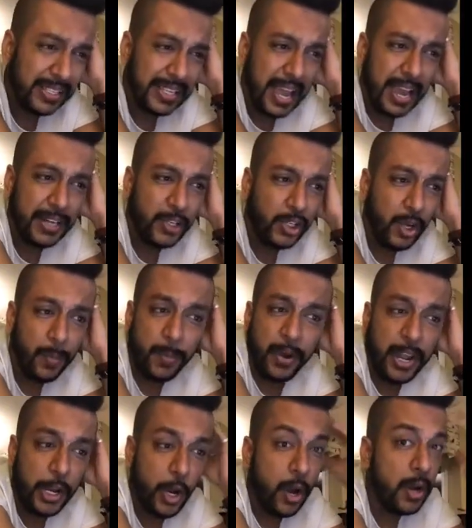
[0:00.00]
side. So
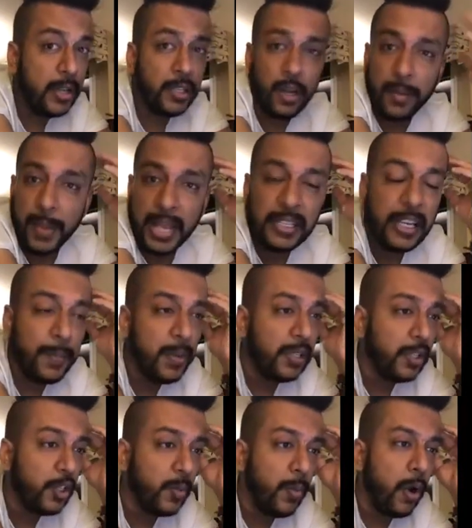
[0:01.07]
pretty good. It's an amazing
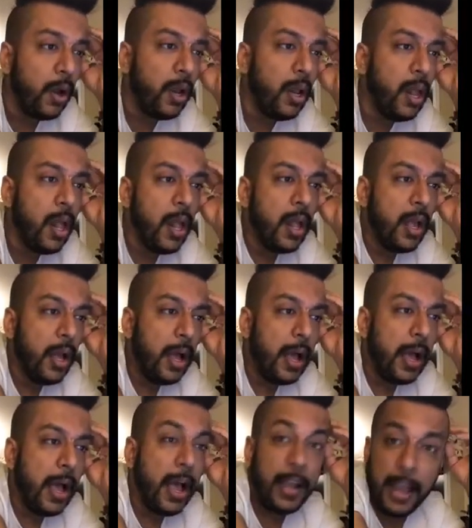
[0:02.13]
business model.
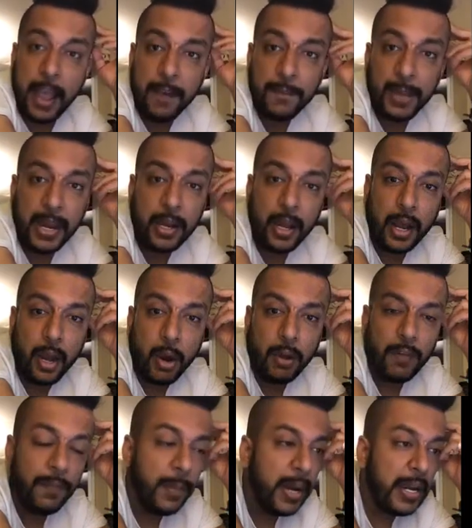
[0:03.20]
I have made a
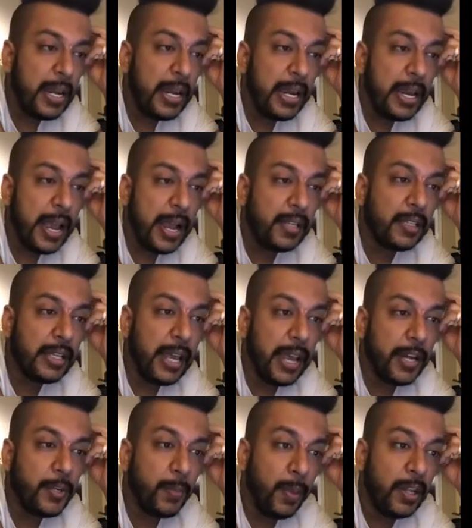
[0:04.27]
lot of money in
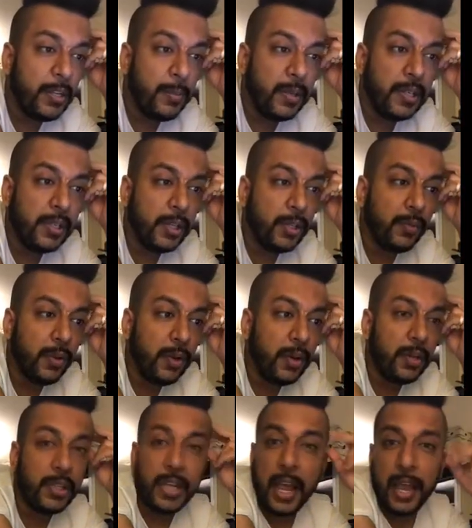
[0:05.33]
AdsCash, multiple 6
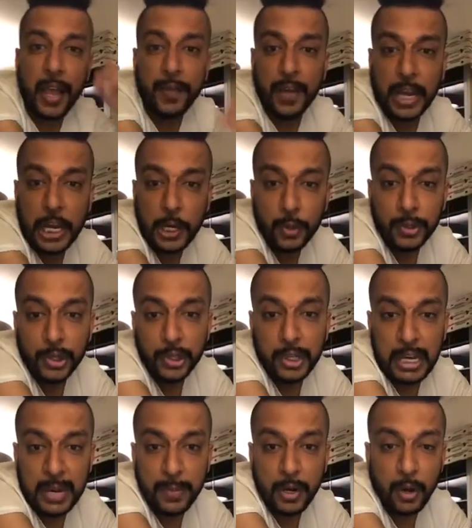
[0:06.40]
figures. I have a
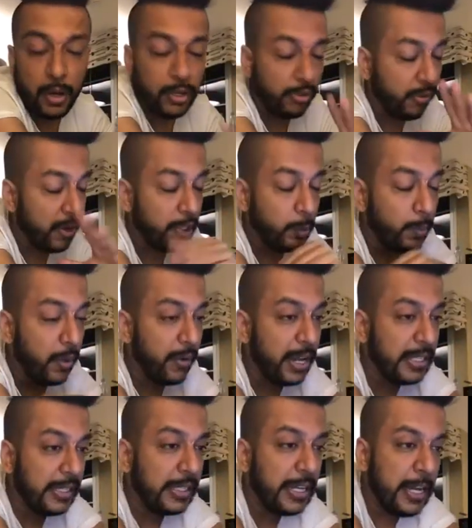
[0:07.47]
huge team in all
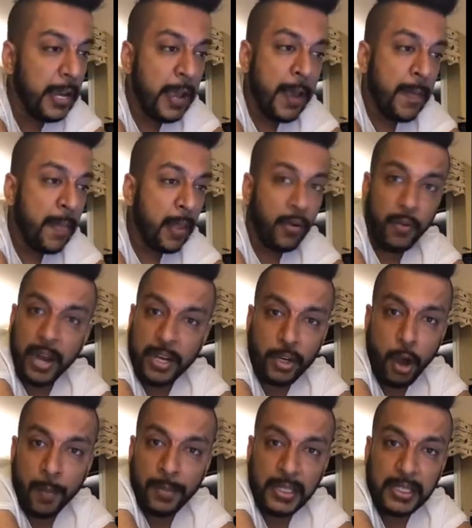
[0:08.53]
transparency.
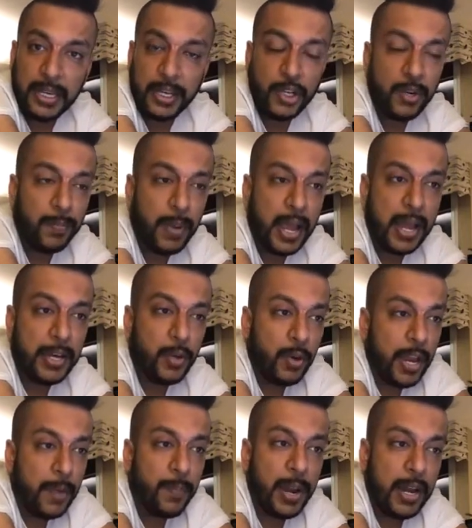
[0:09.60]
Great compensation plan.
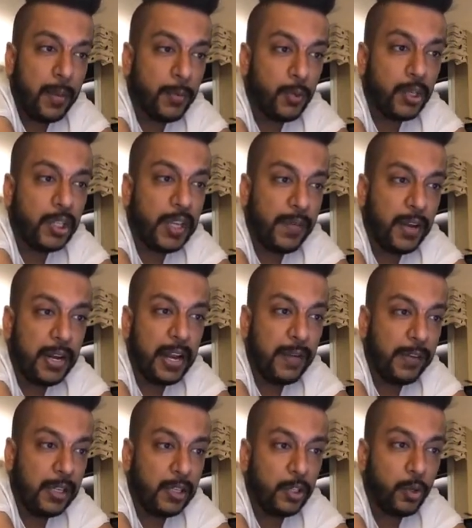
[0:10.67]
You get paid up to 7
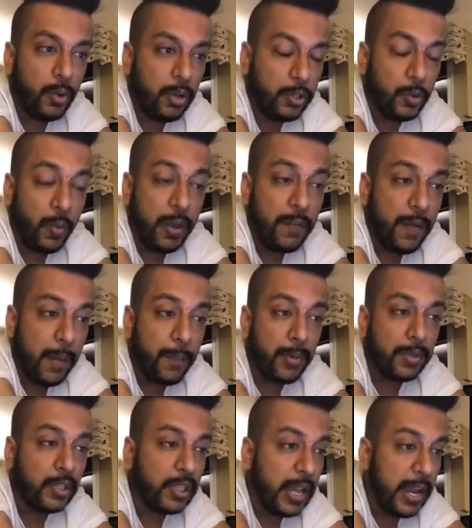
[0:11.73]
levels, total
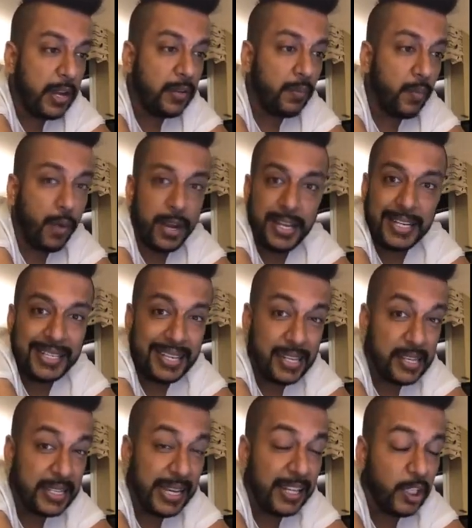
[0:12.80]
25%. Very
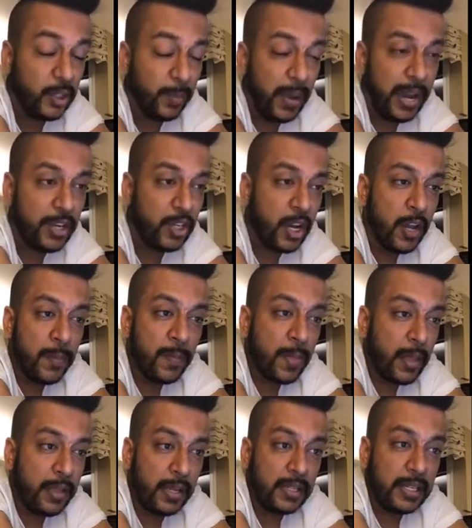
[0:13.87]
easy sales pitch.
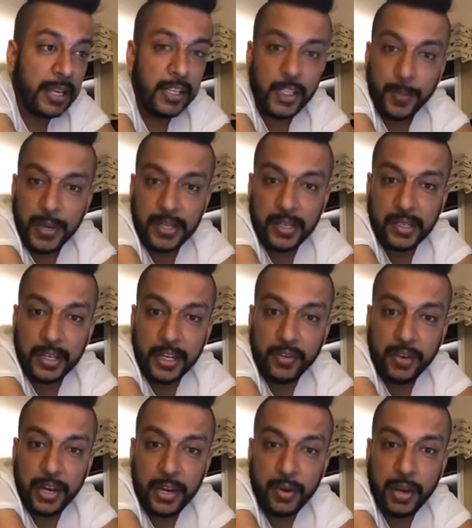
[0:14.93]
The sales page is
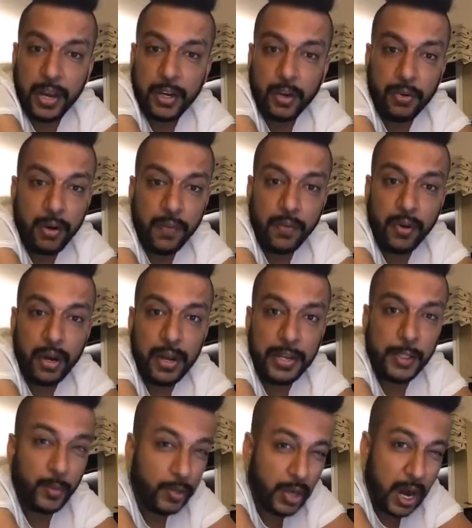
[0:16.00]
literally you get your referral
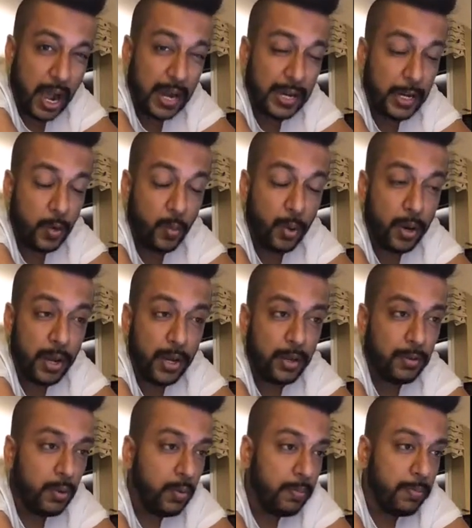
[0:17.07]
links, which are high
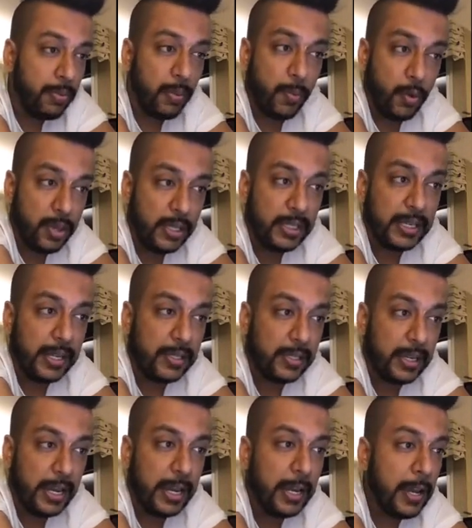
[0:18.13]
converting. You promote the
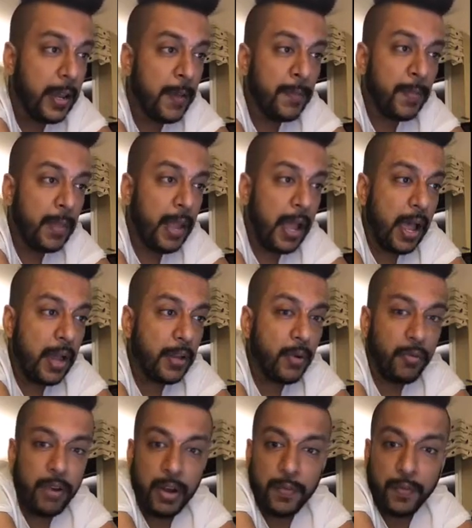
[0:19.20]
sales link.
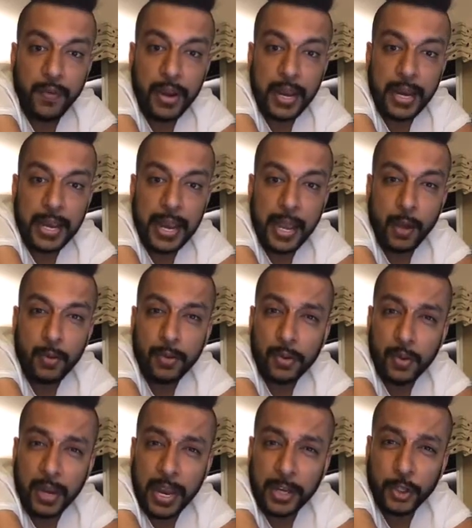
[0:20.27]
You create a free
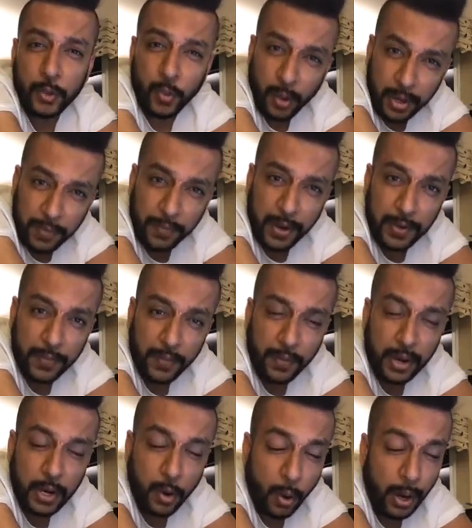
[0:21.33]
account. You get 25
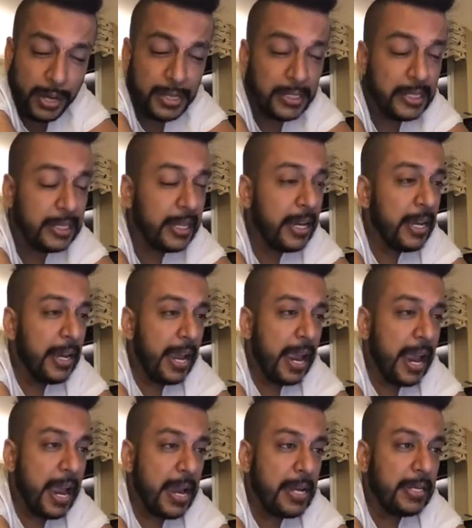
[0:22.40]
free coins,
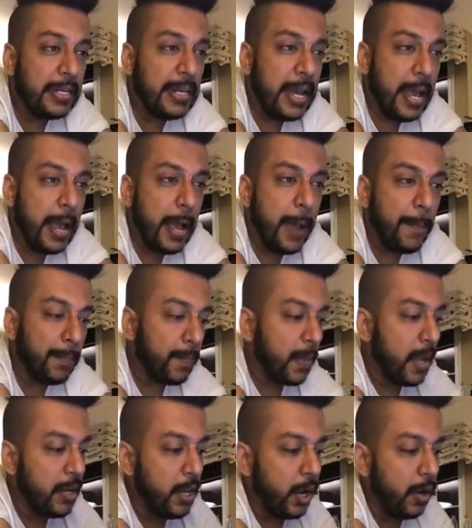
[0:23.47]
and
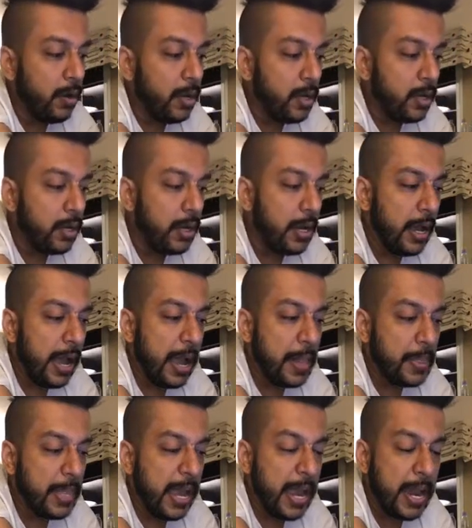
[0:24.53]

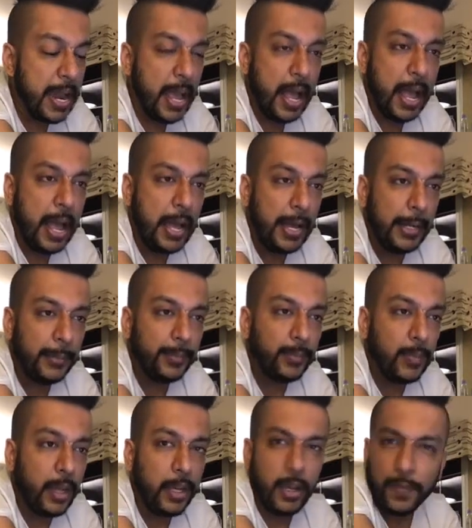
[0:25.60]
and then
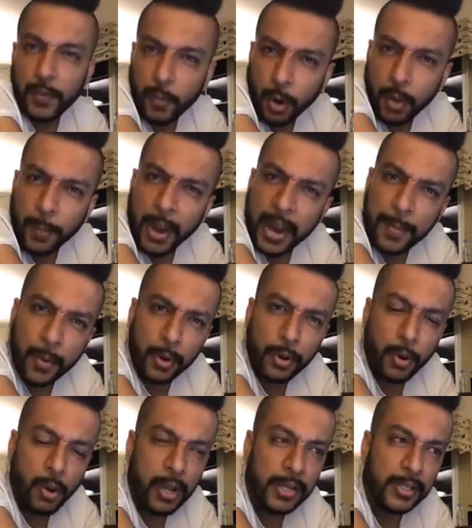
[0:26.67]
if you want to buy
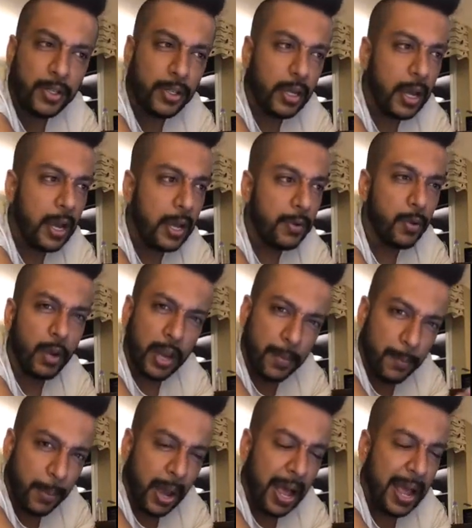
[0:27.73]
more coins, you
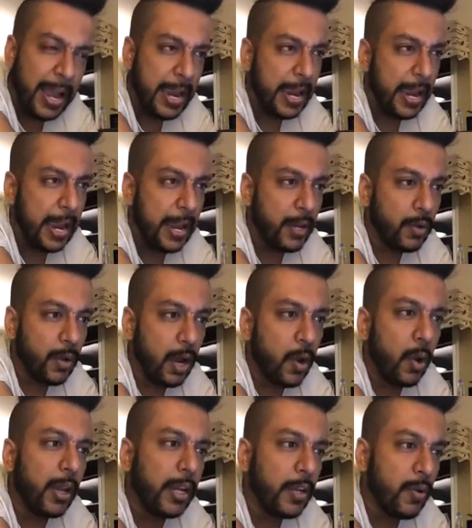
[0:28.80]
can buy, and
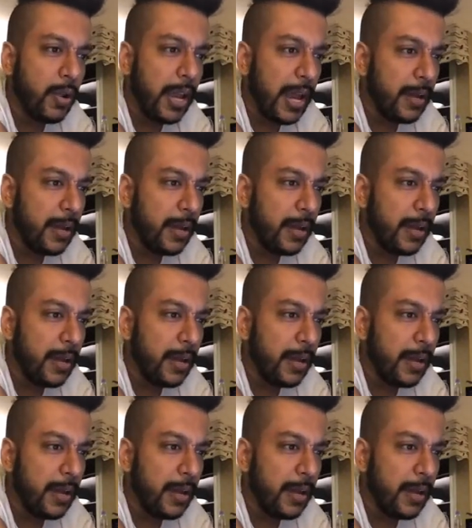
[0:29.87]
accordingly you